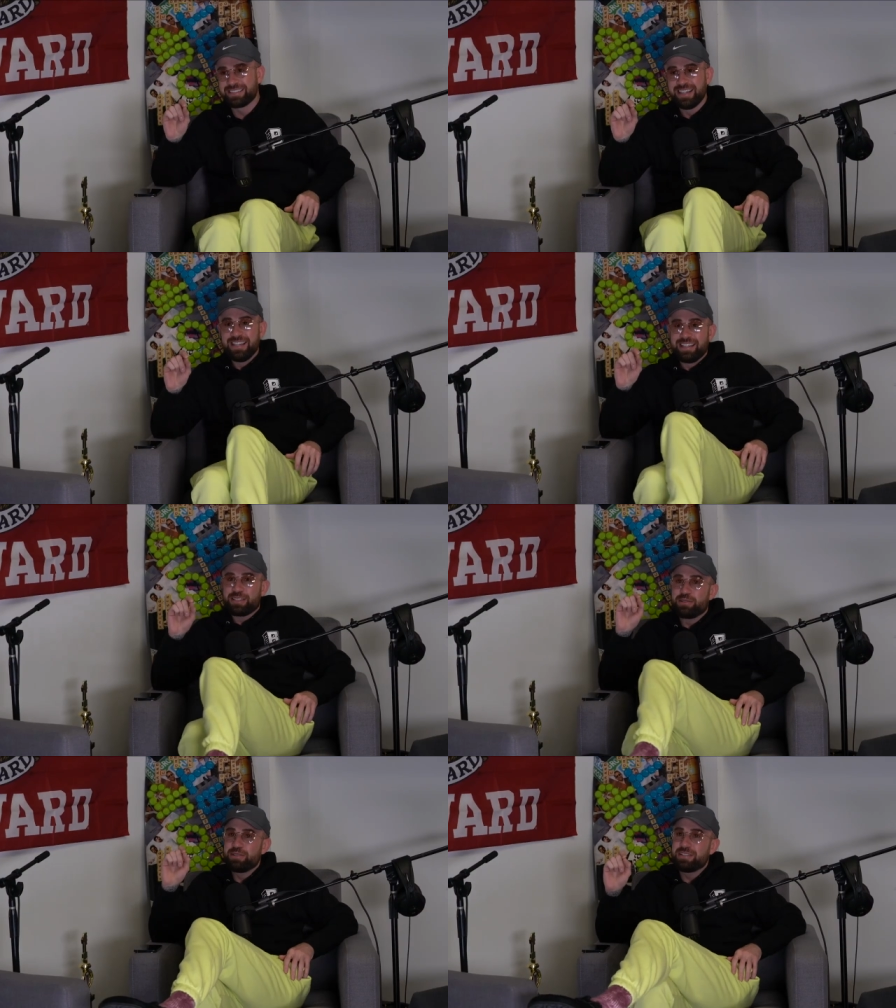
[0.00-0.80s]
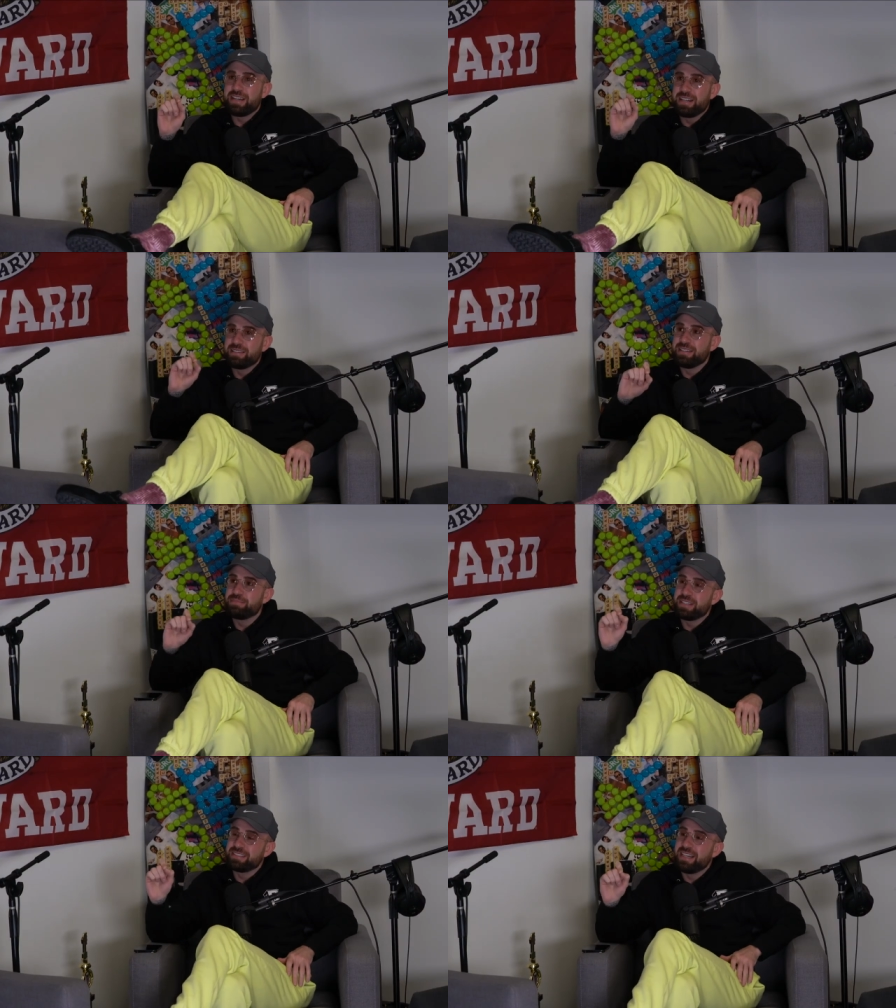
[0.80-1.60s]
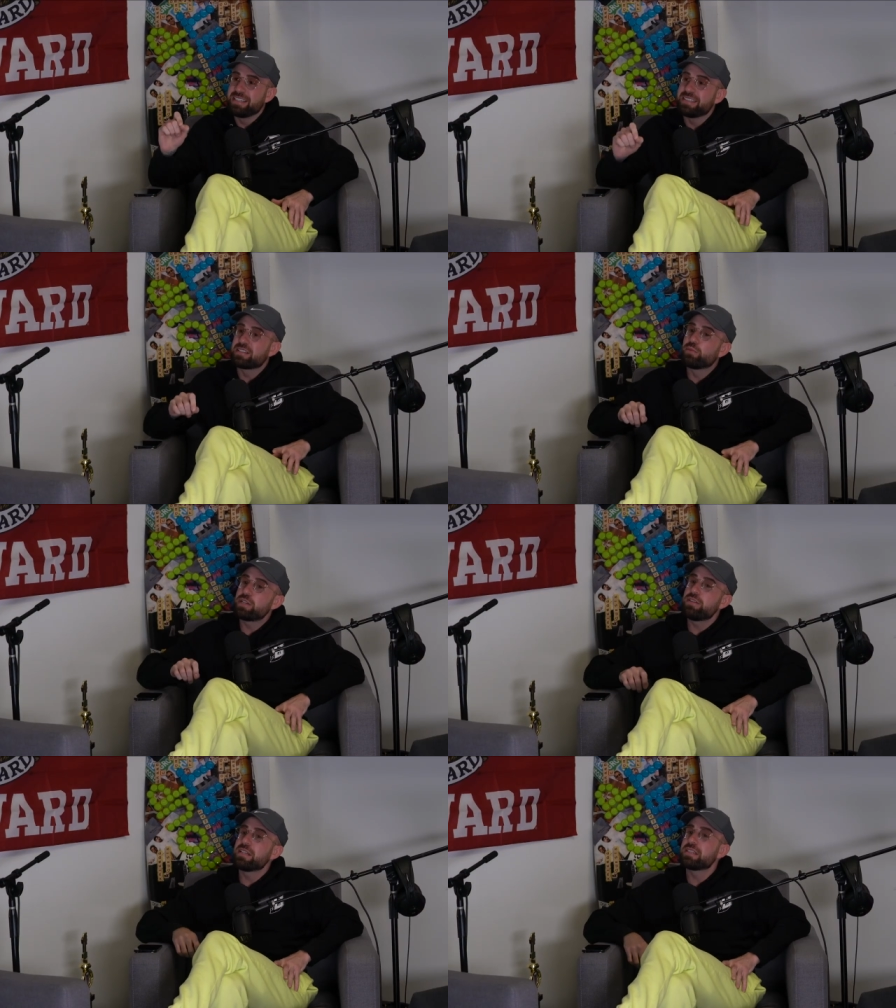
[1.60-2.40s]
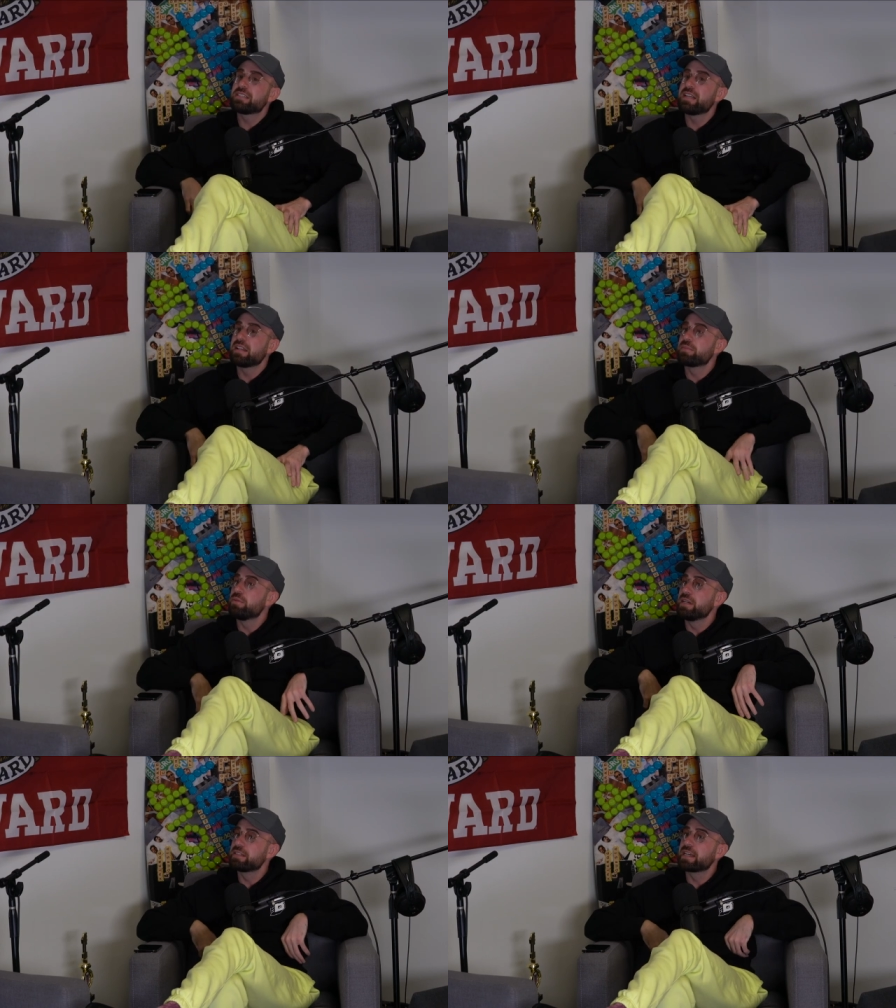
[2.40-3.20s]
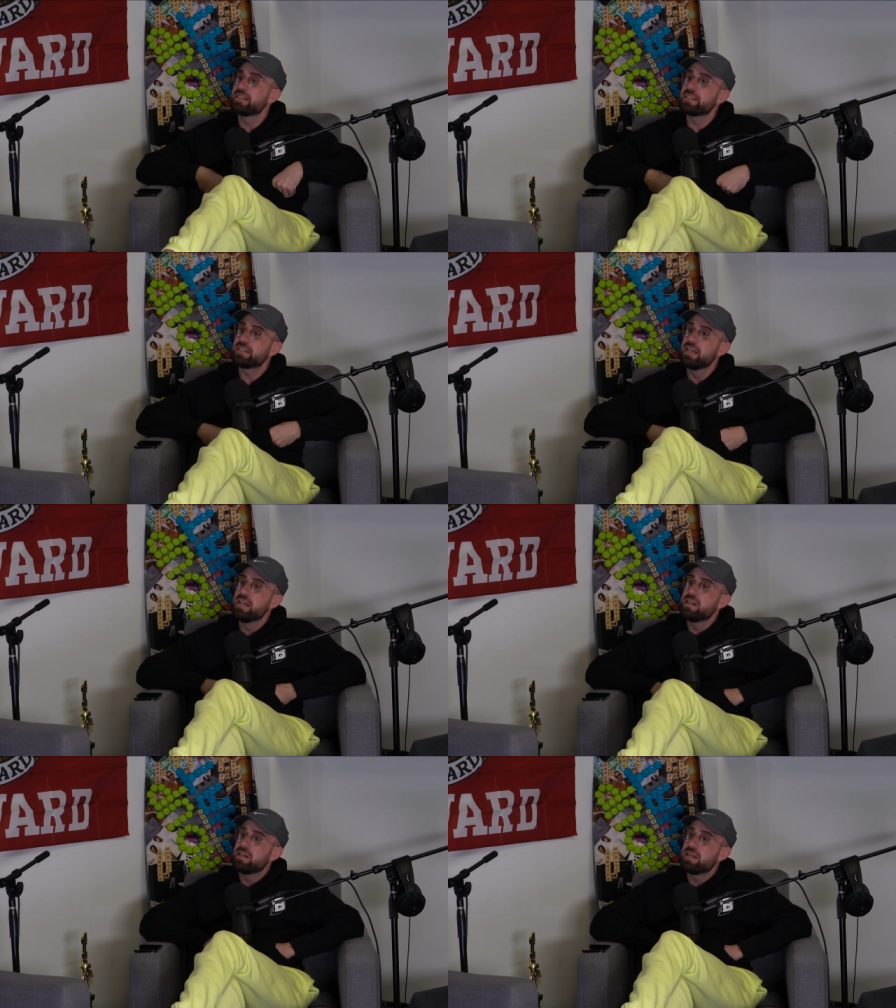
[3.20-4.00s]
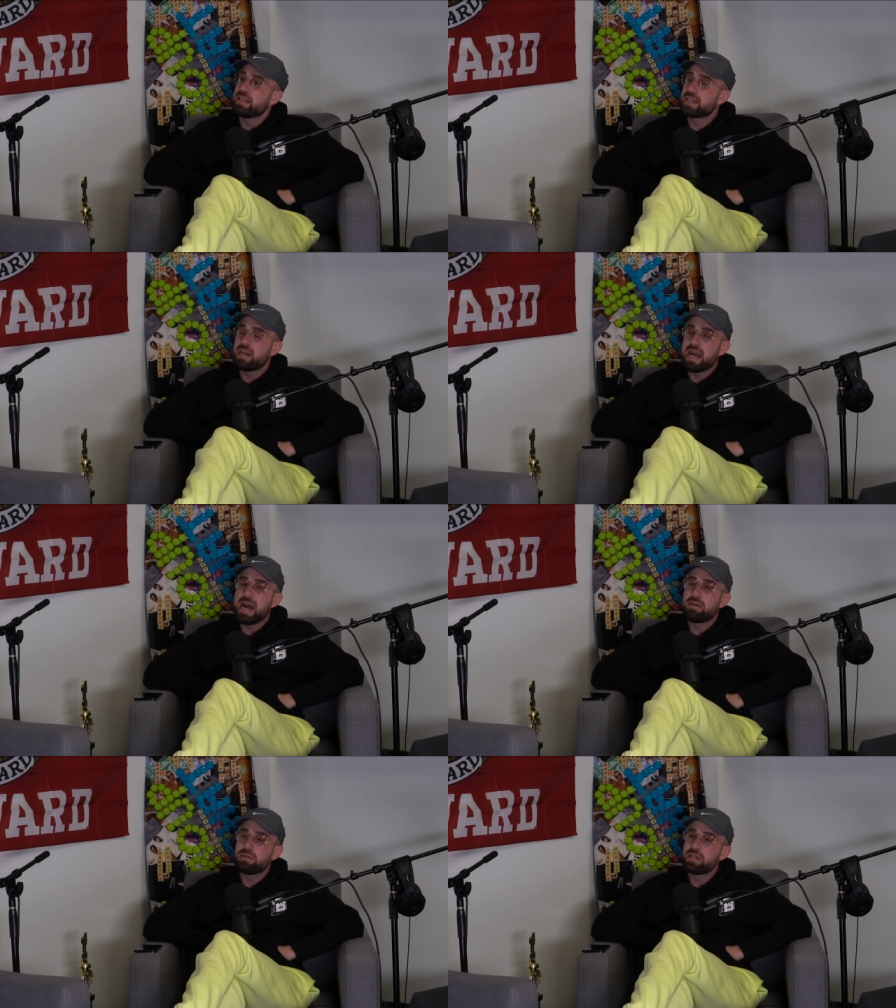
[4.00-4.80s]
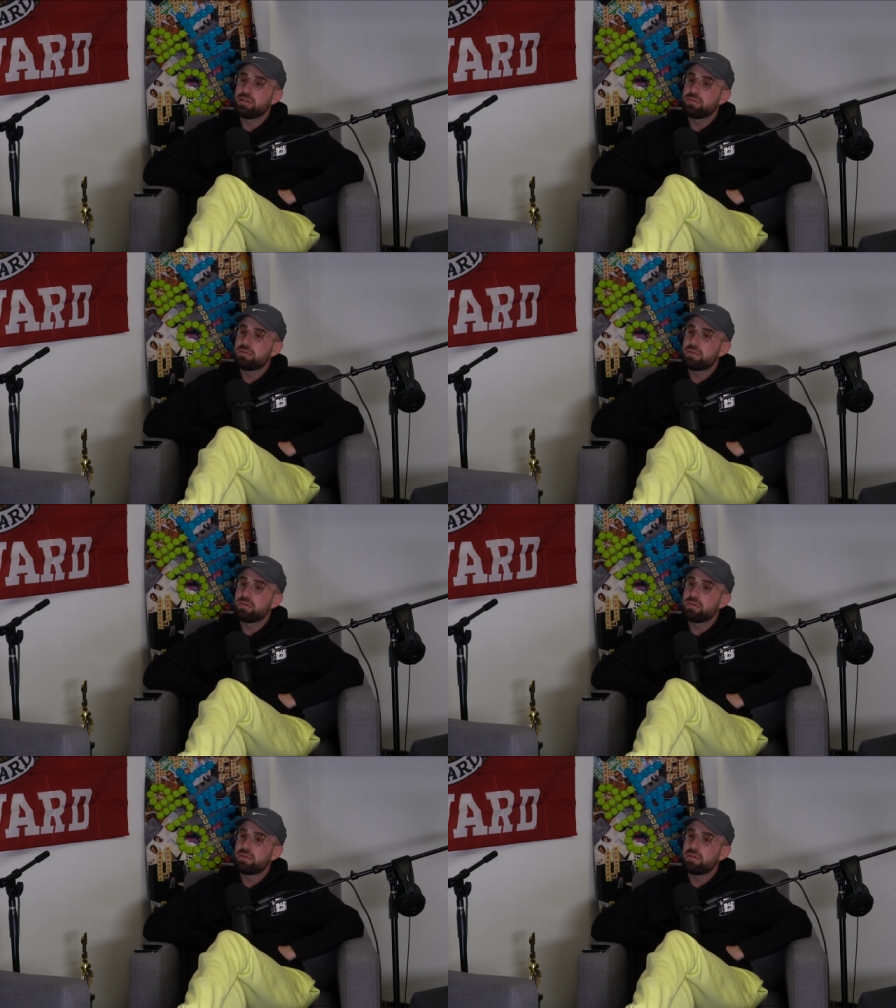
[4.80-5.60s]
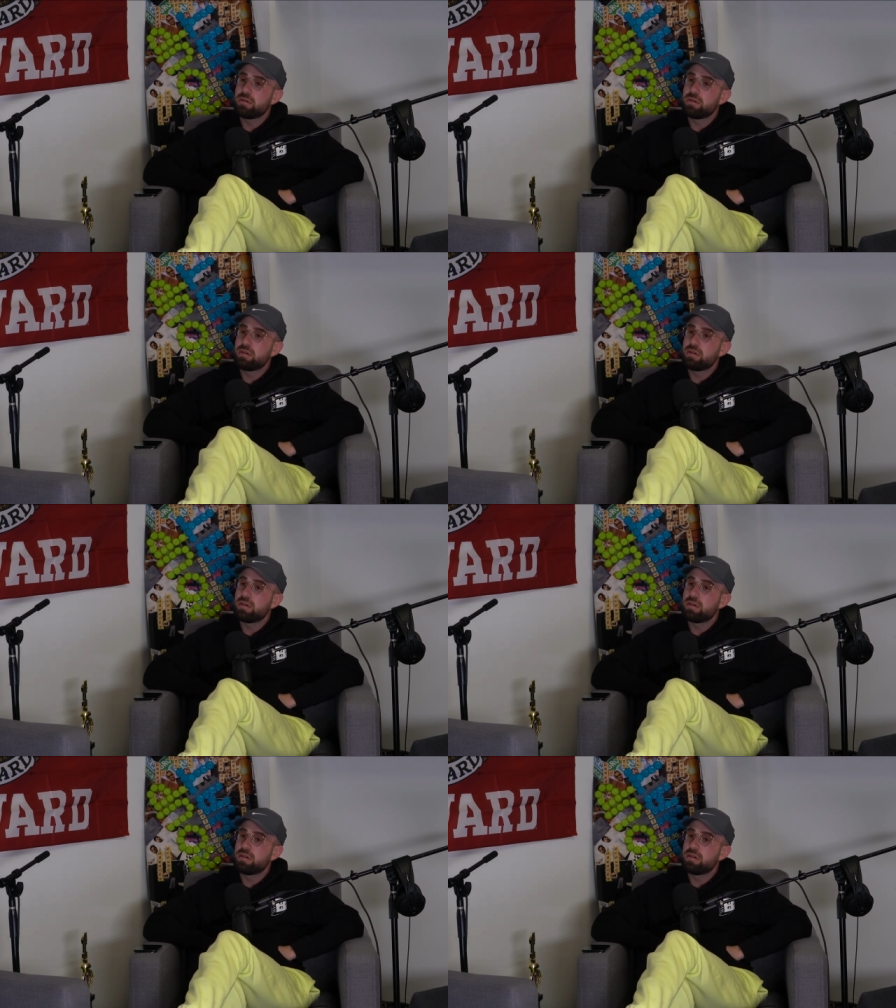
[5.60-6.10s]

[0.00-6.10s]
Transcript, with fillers: crouton plus 96. What do you think the selling point is? Like, is it like, how are you how, what